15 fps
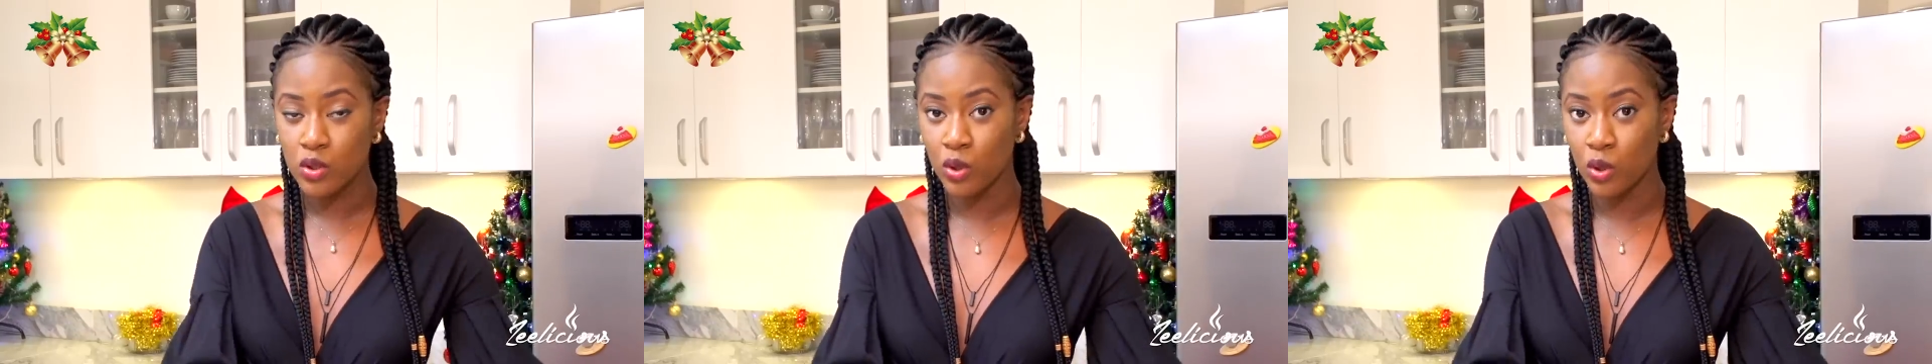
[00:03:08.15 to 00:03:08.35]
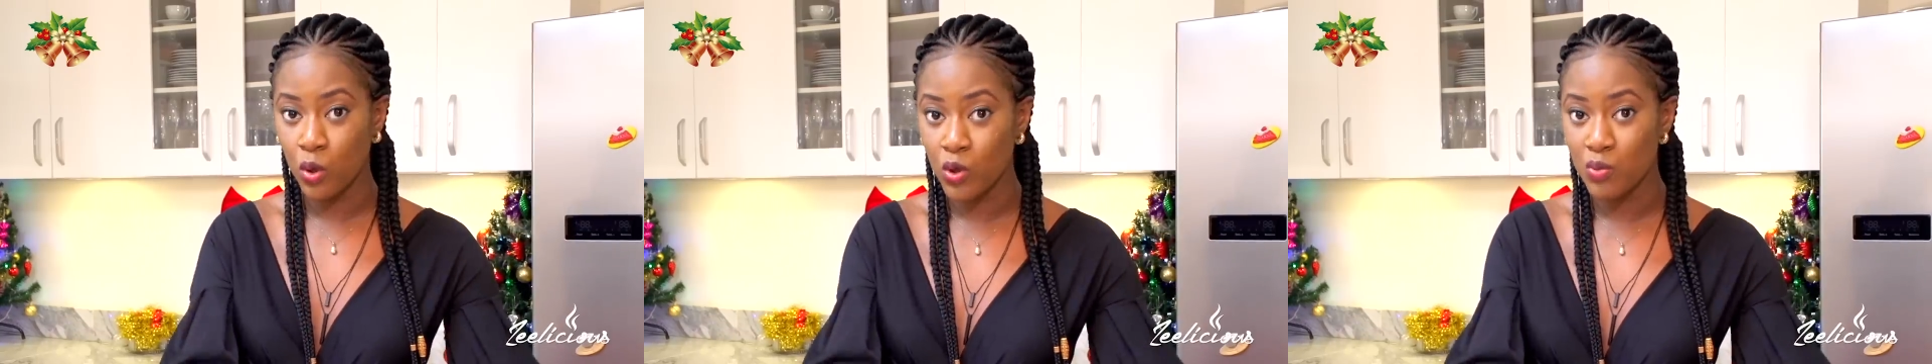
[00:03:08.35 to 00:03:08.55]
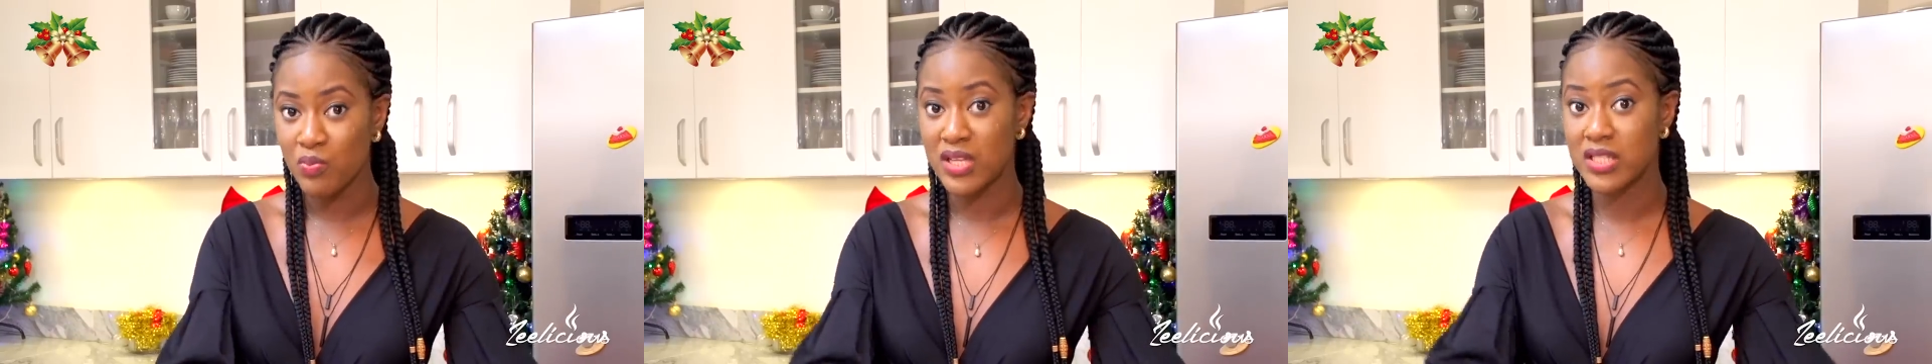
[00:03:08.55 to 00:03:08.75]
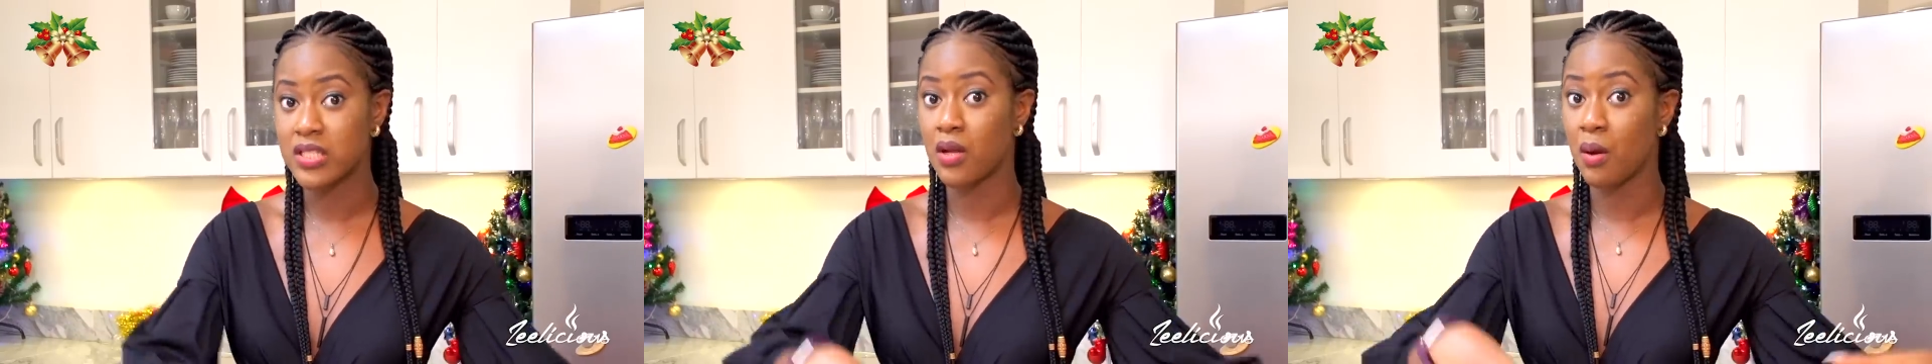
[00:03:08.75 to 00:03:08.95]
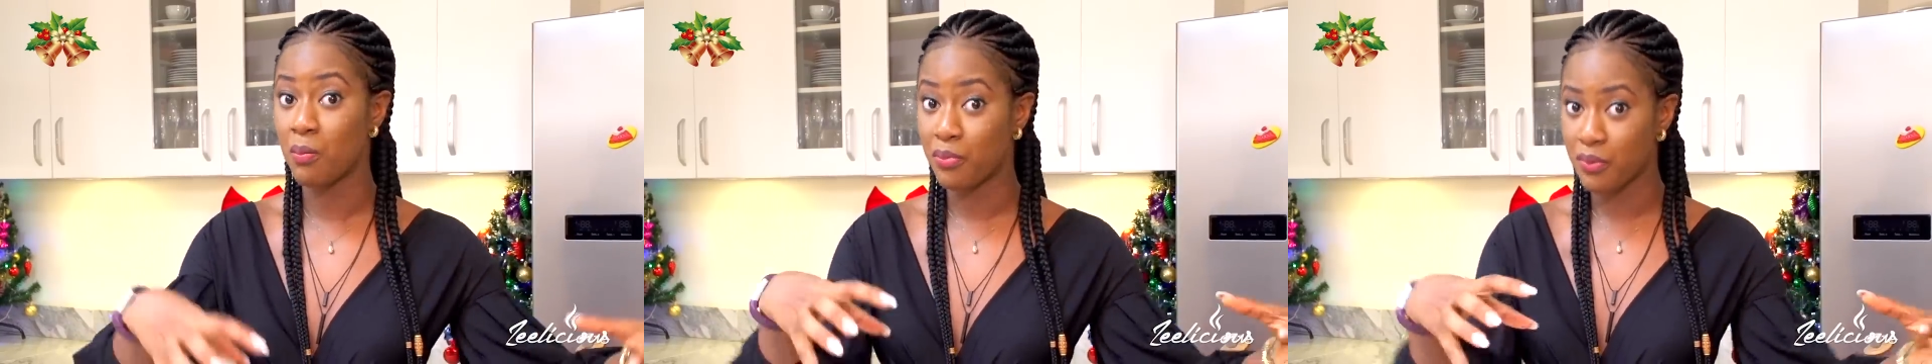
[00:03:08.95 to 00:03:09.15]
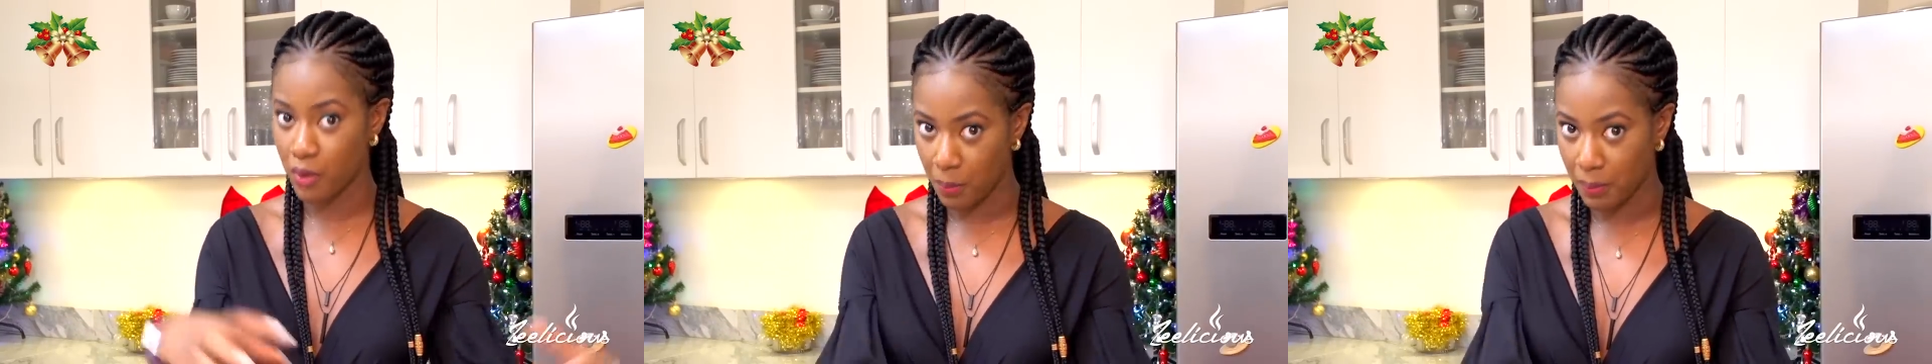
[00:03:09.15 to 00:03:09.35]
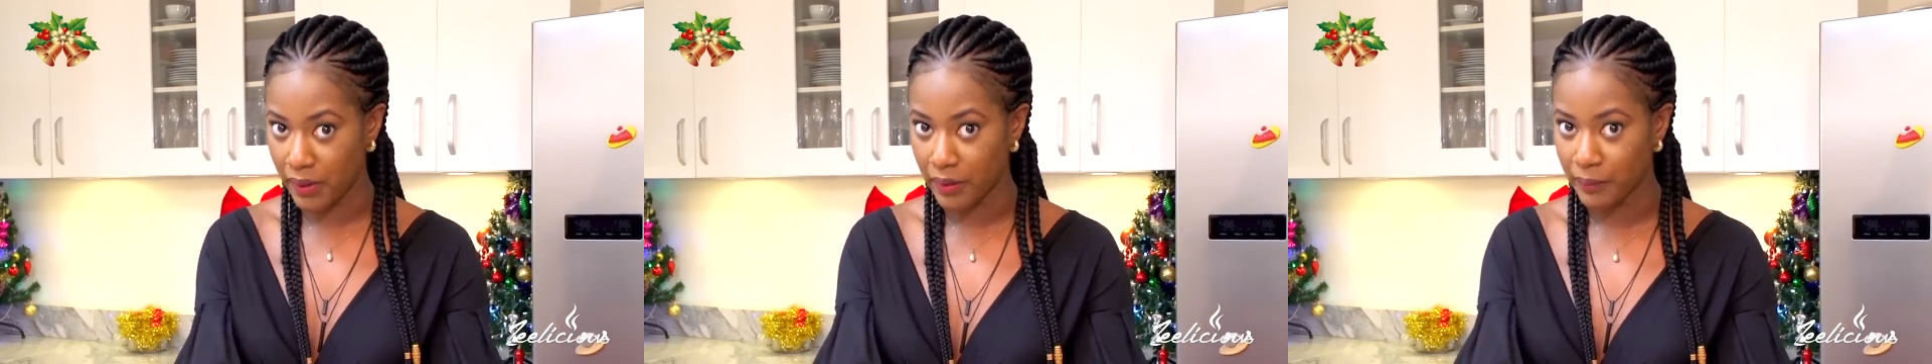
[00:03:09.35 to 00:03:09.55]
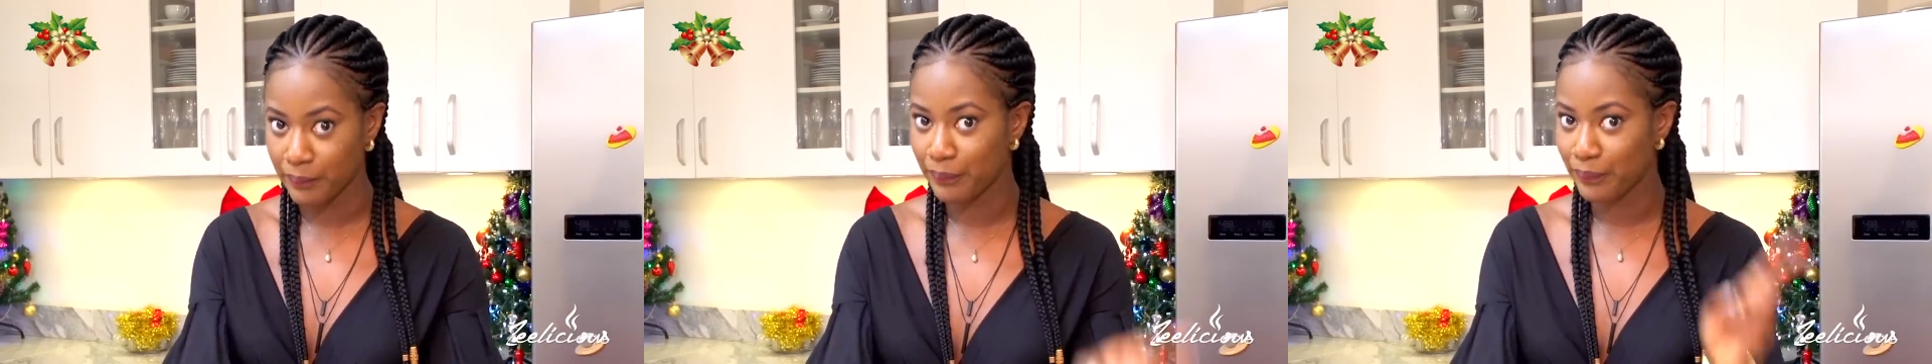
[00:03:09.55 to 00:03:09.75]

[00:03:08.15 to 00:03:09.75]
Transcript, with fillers: the goat meat proper